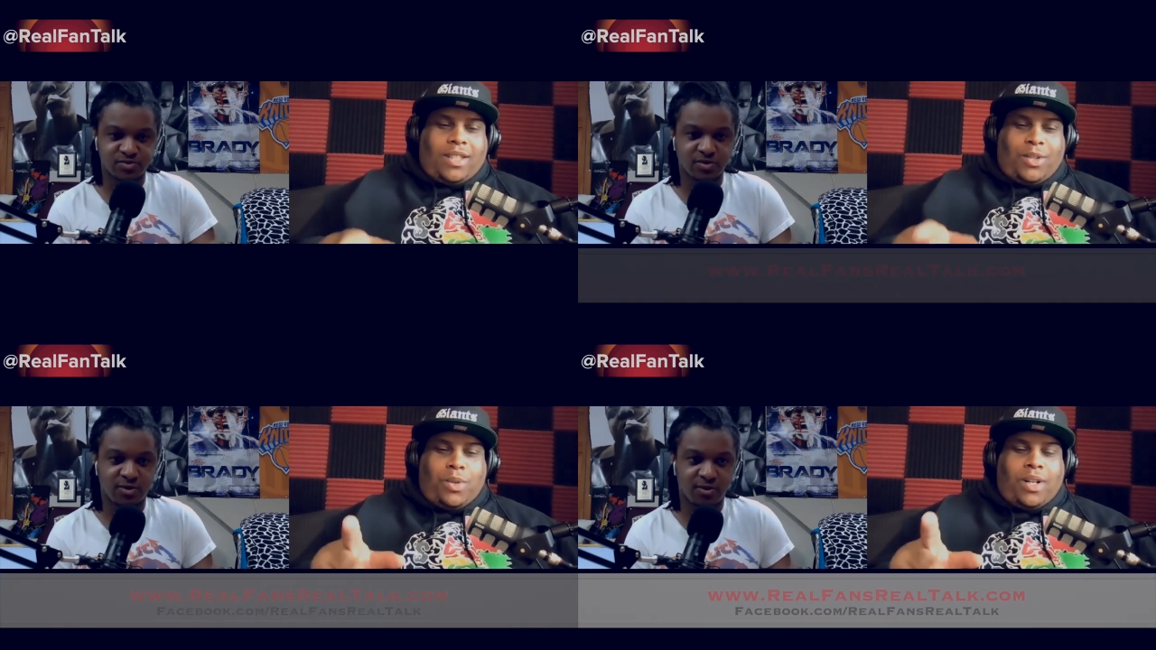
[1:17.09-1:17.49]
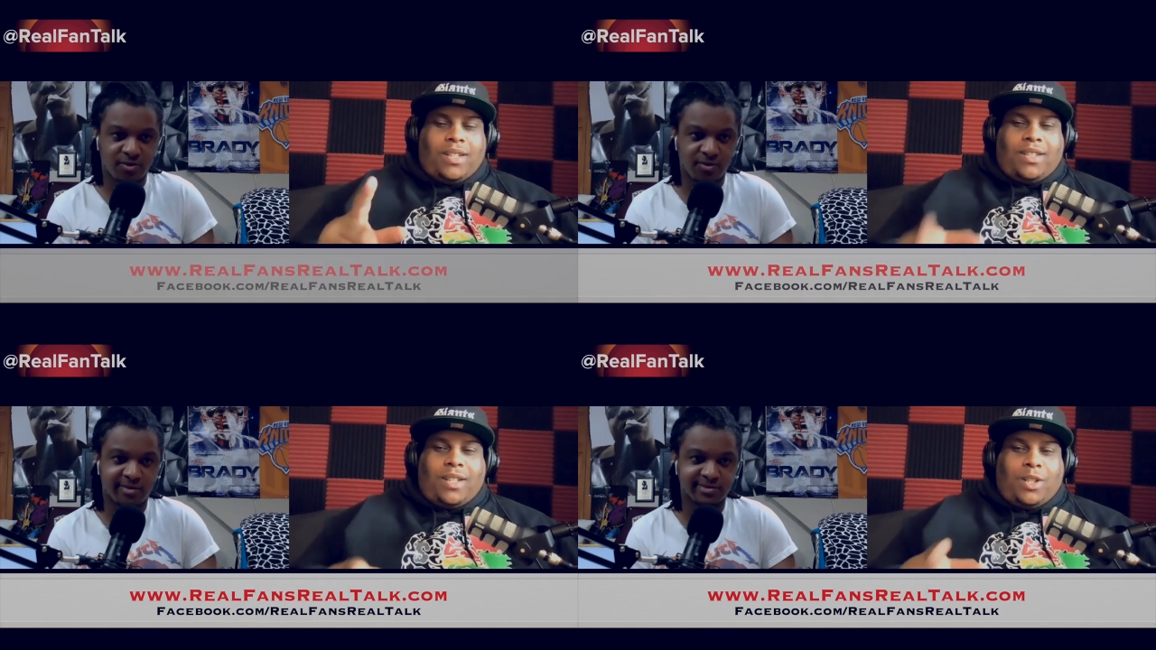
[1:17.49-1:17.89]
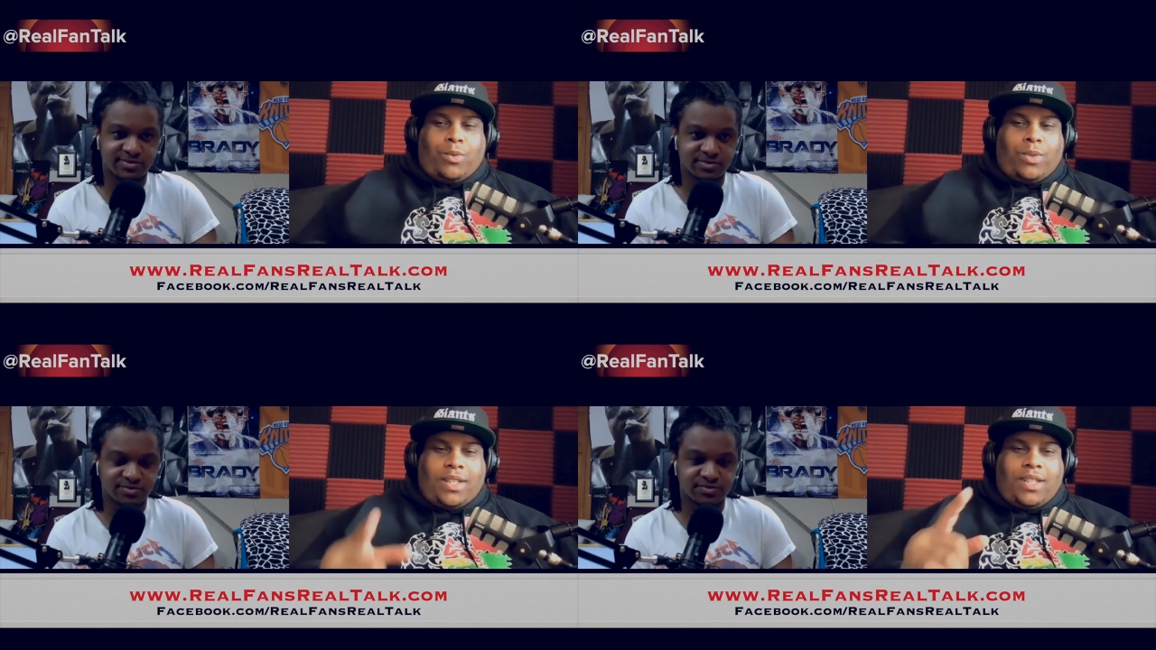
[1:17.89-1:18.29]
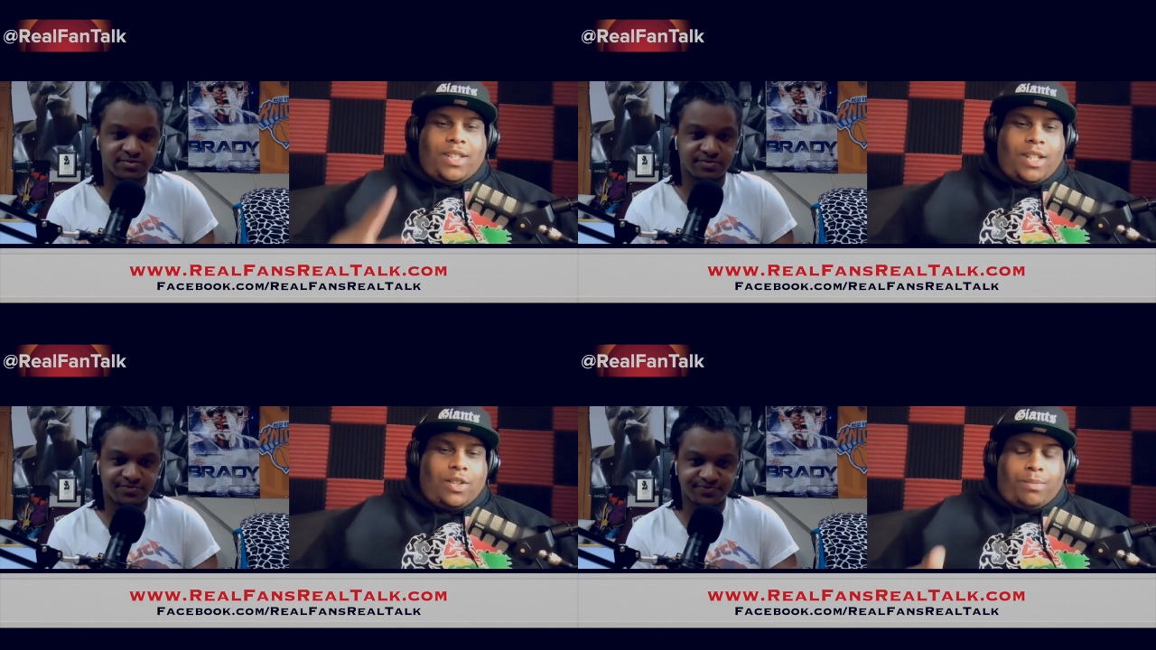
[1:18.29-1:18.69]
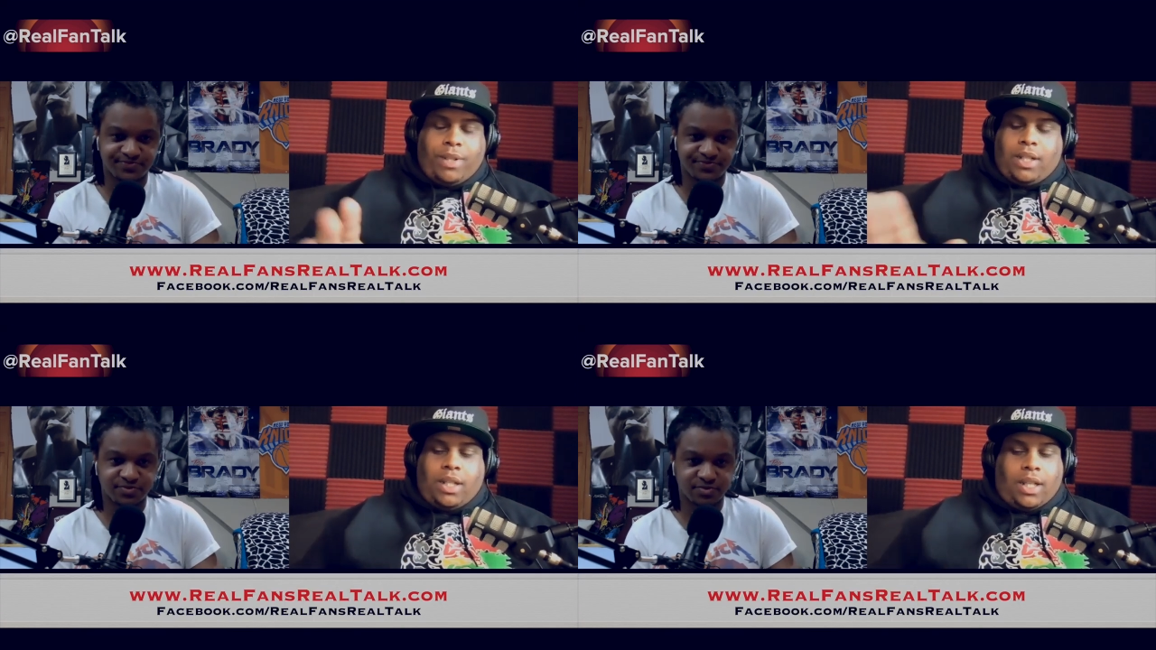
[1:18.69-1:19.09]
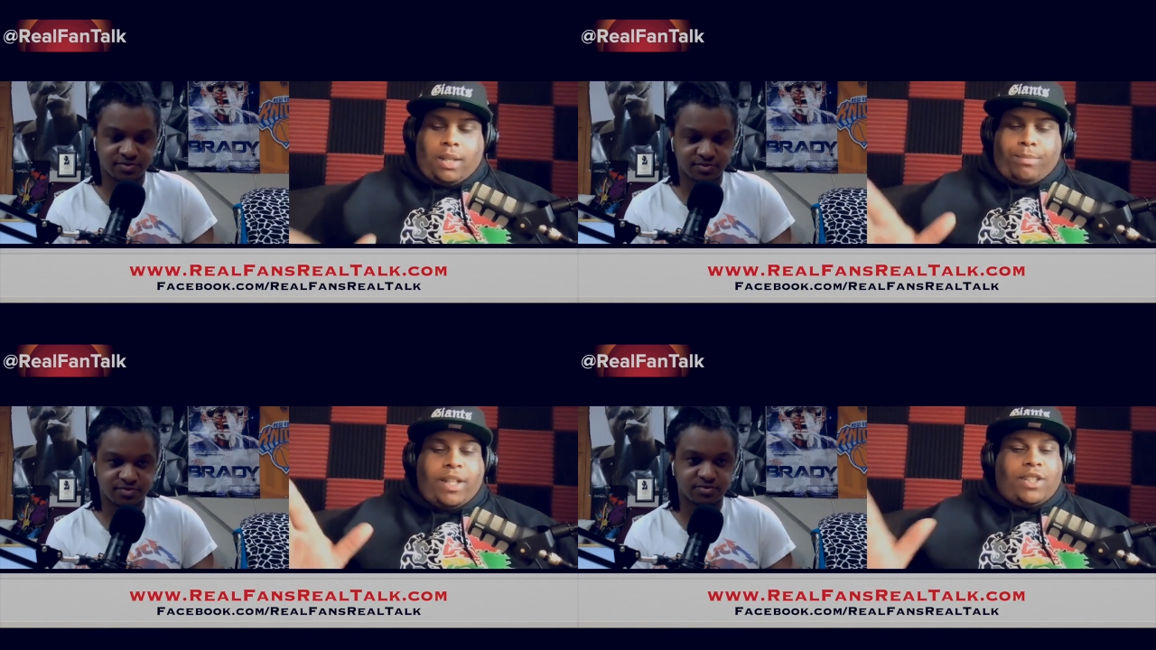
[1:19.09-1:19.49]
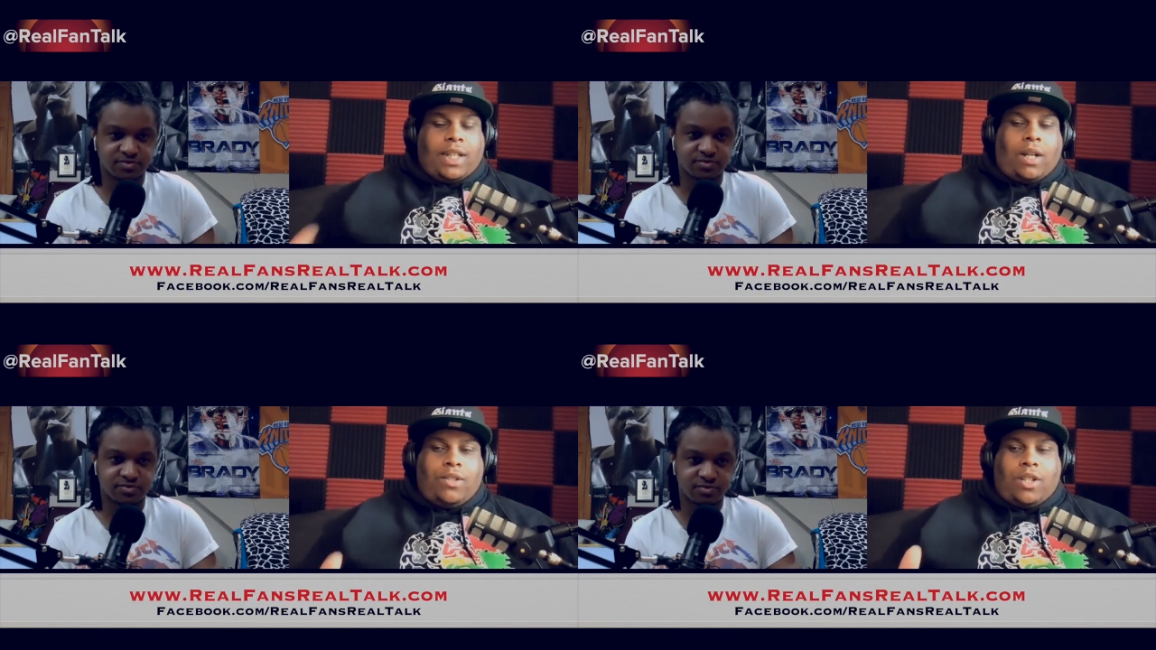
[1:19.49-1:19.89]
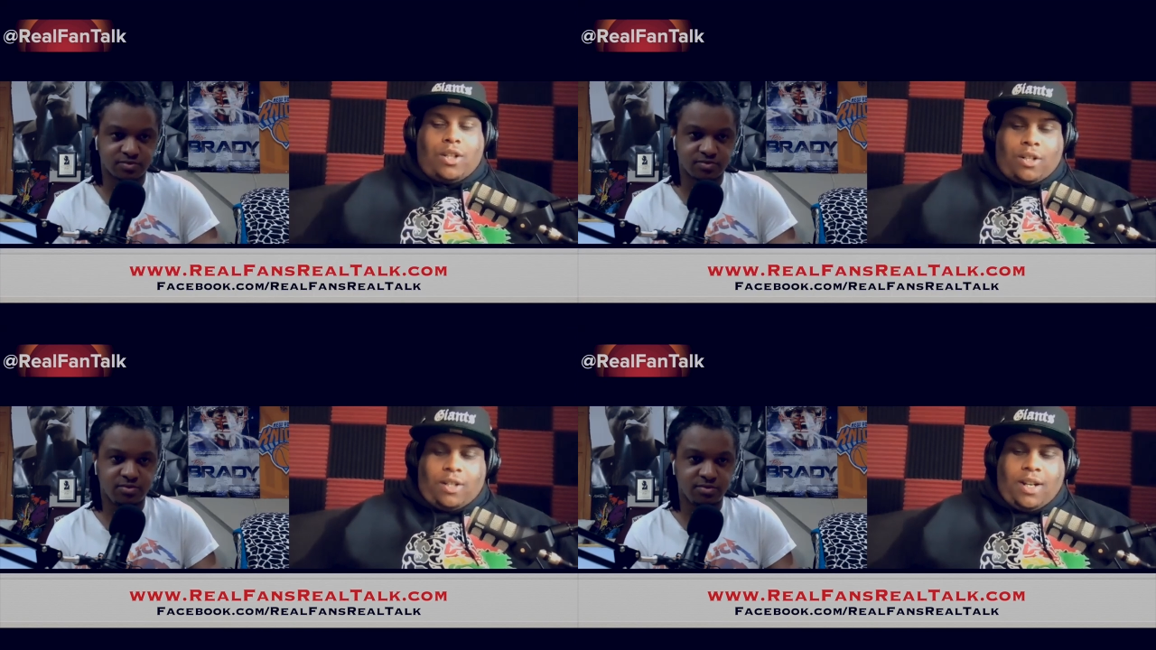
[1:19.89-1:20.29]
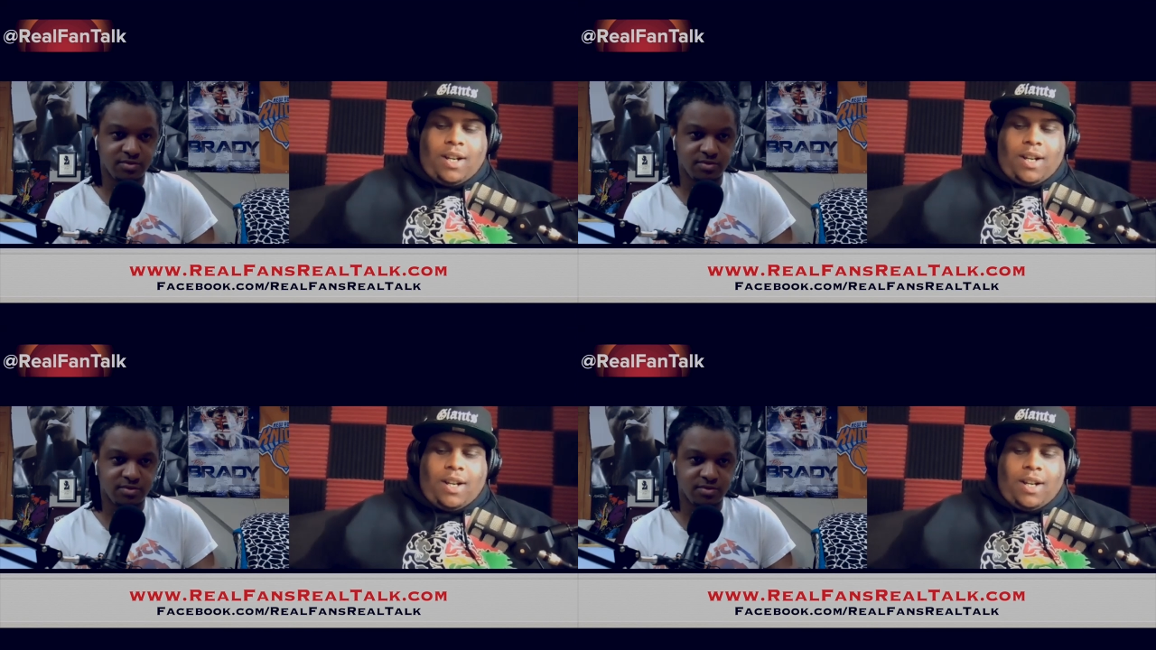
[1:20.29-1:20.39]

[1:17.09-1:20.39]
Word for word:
Speaker 1: to uh to Claressa Shields. Big again, big shout out to her.